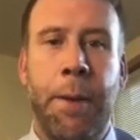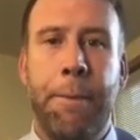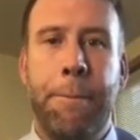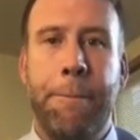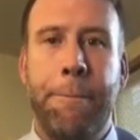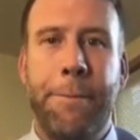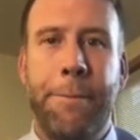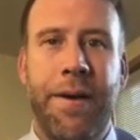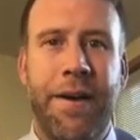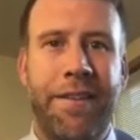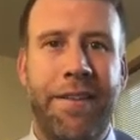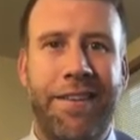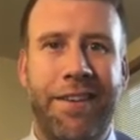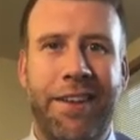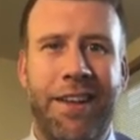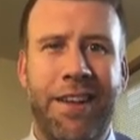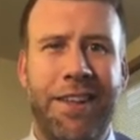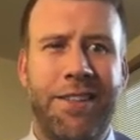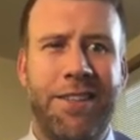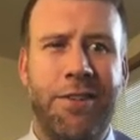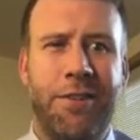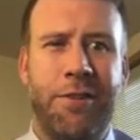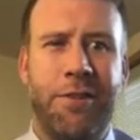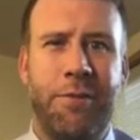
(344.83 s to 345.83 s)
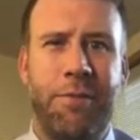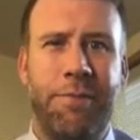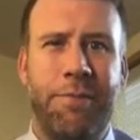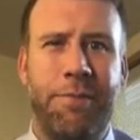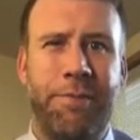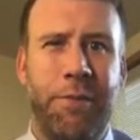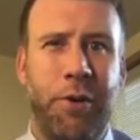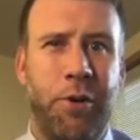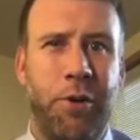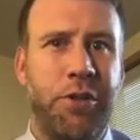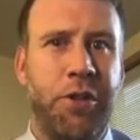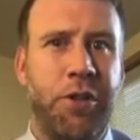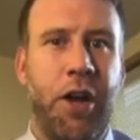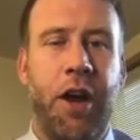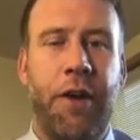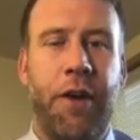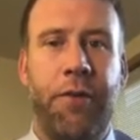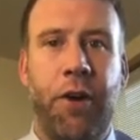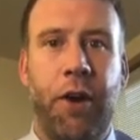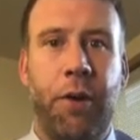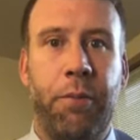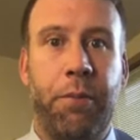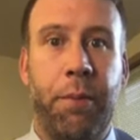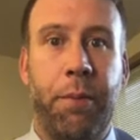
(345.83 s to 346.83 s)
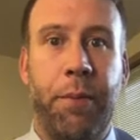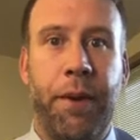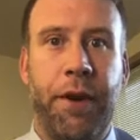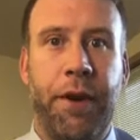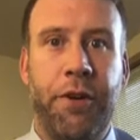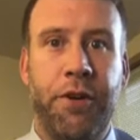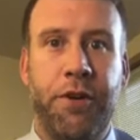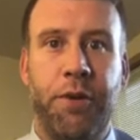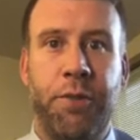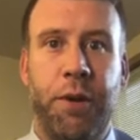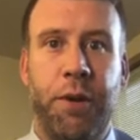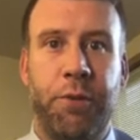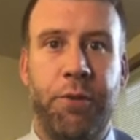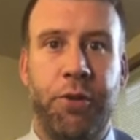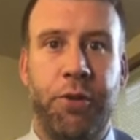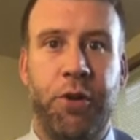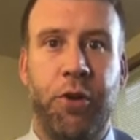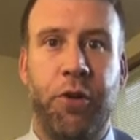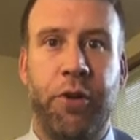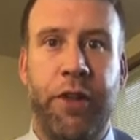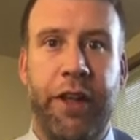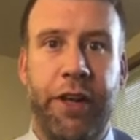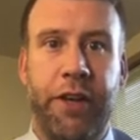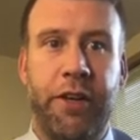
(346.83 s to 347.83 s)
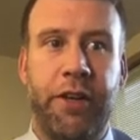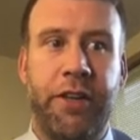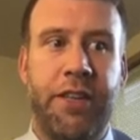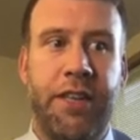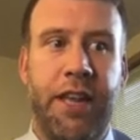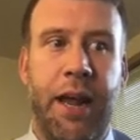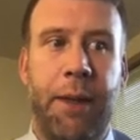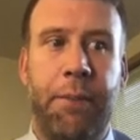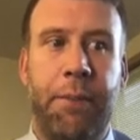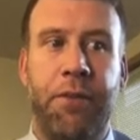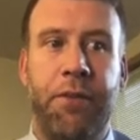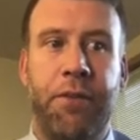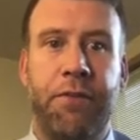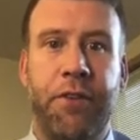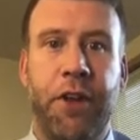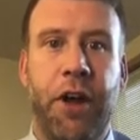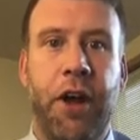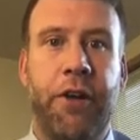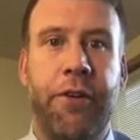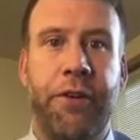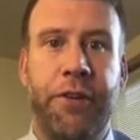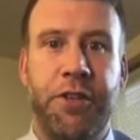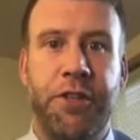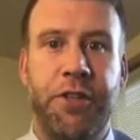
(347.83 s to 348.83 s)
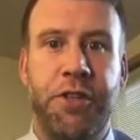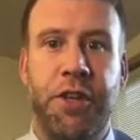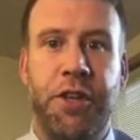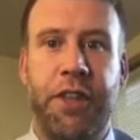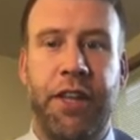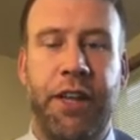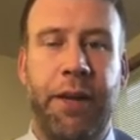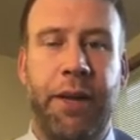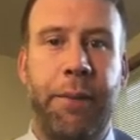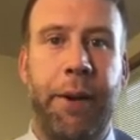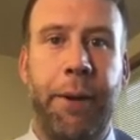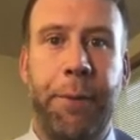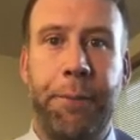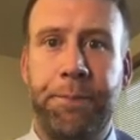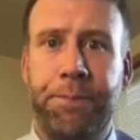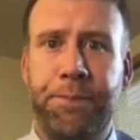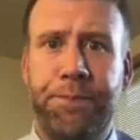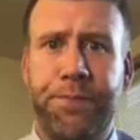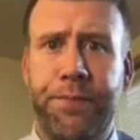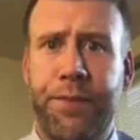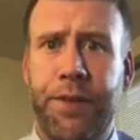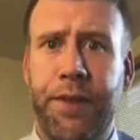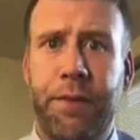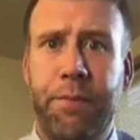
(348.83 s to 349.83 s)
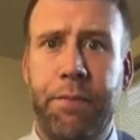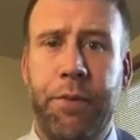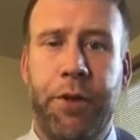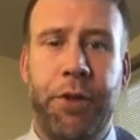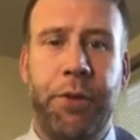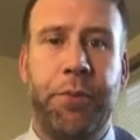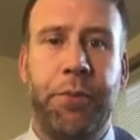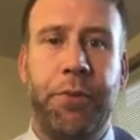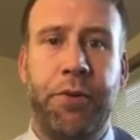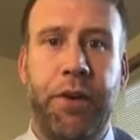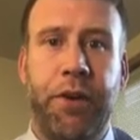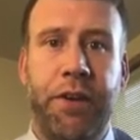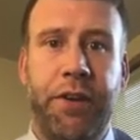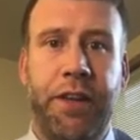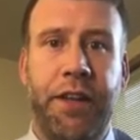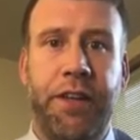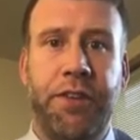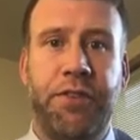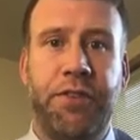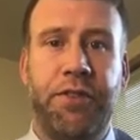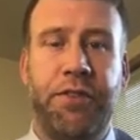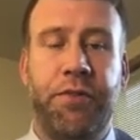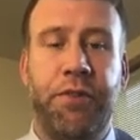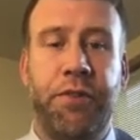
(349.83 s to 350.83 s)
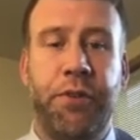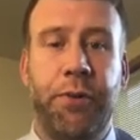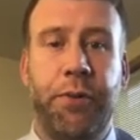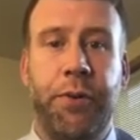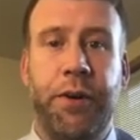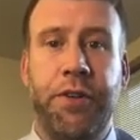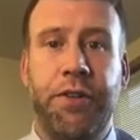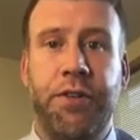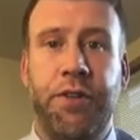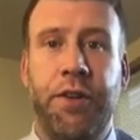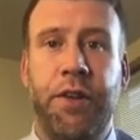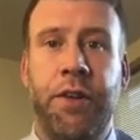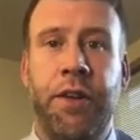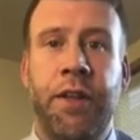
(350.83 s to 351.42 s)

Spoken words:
But the kids most often aren't prepared to be able to go to that depth of knowledge to think about multiple correct answers for the question.